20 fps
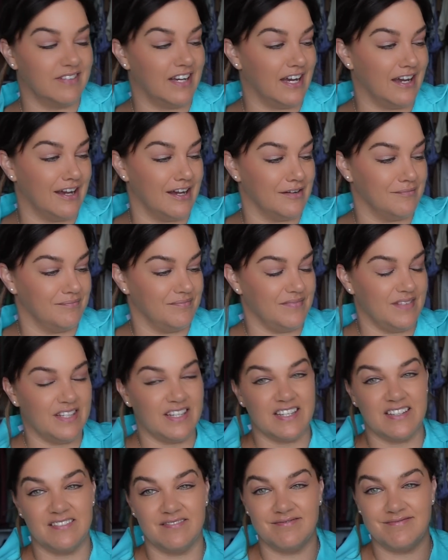You
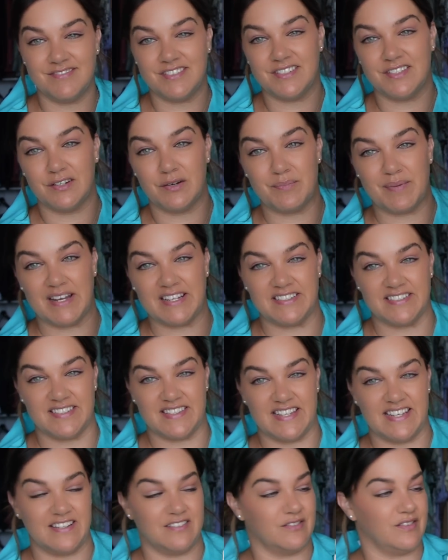can do a bunch of
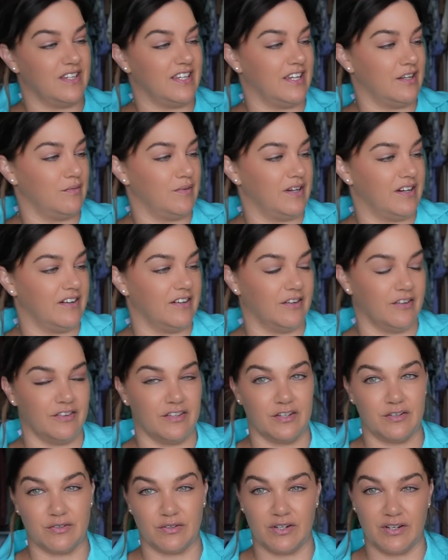things, or you can wear it on
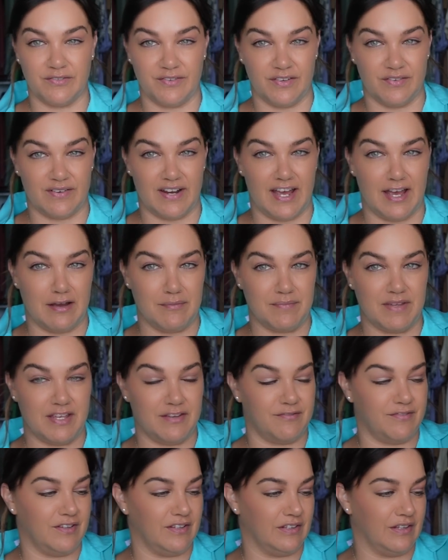the crook of your arm
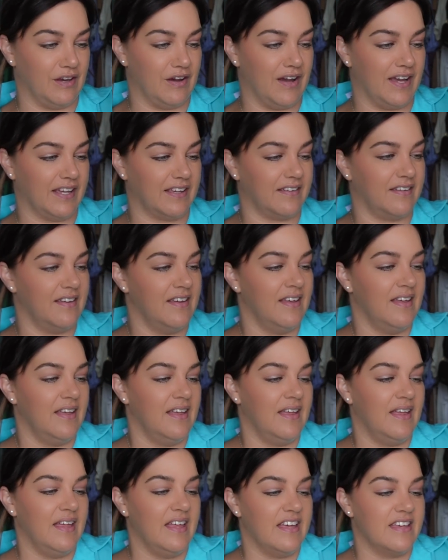if you like.
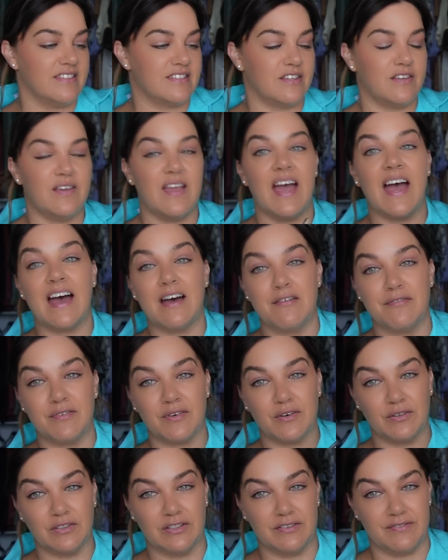So you have
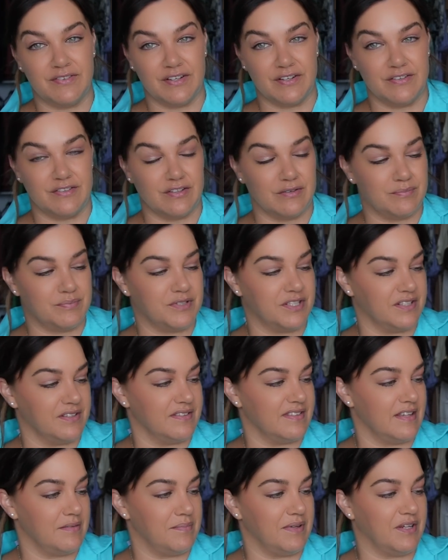all of those
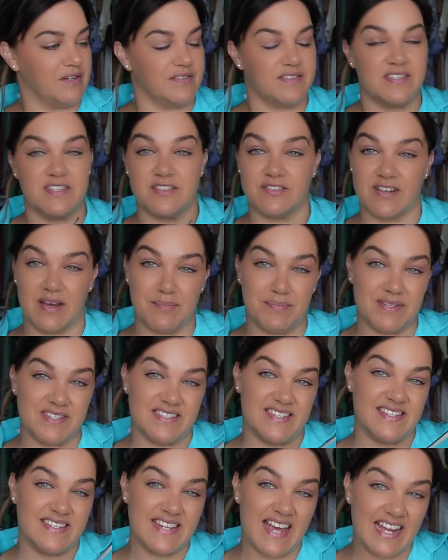options, and because the strap is
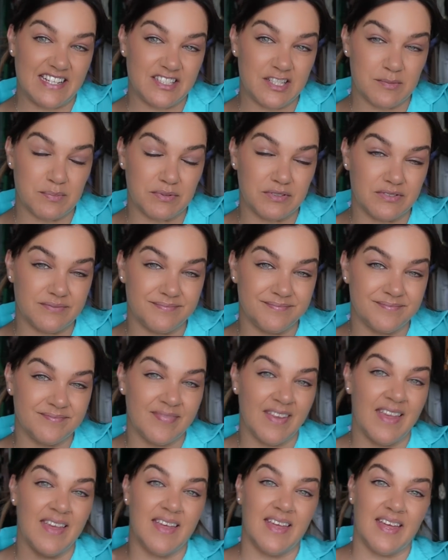detachable,
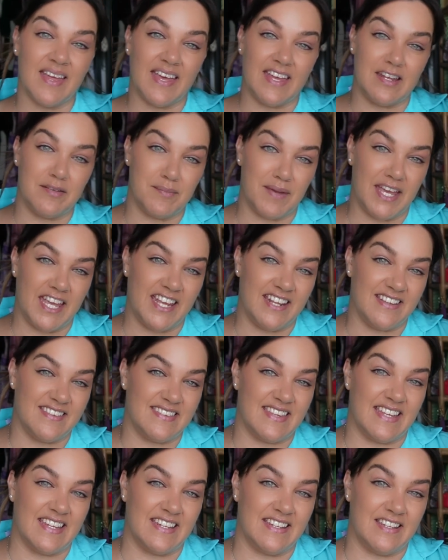it means
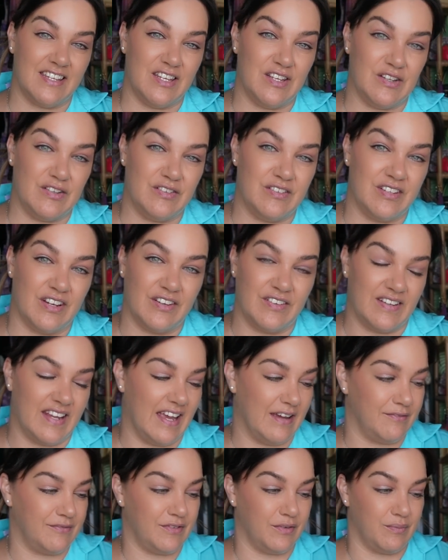that you don't
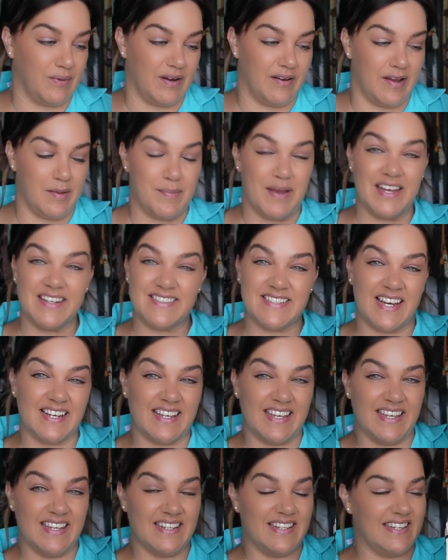have to worry about
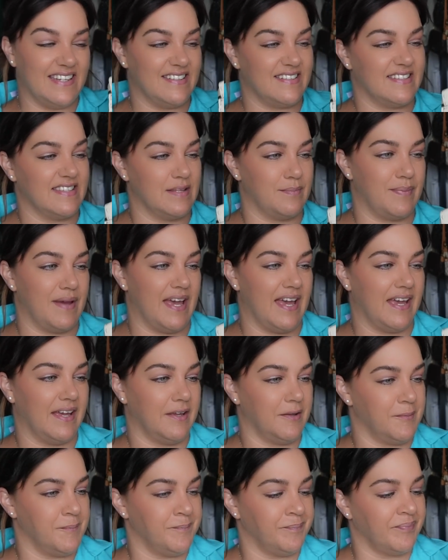tucking it into the bag.